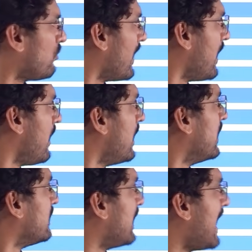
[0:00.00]
12.
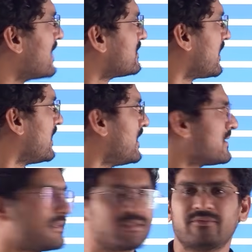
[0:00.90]
In the last 3
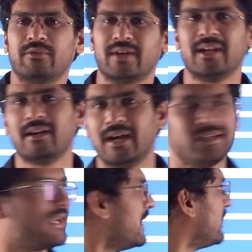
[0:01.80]
years, it's 15,
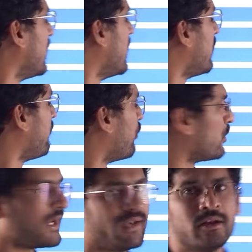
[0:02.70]
19,
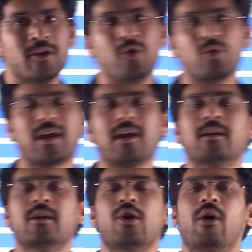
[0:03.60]
14.
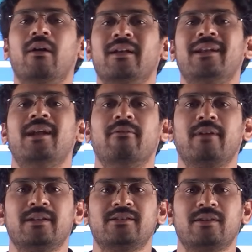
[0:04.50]
Okay. On an
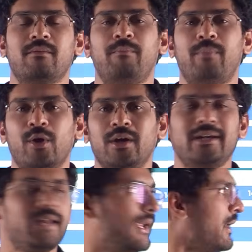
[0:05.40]
average,
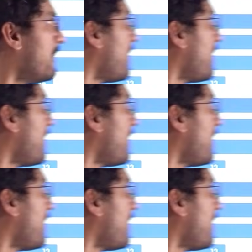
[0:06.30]
polity,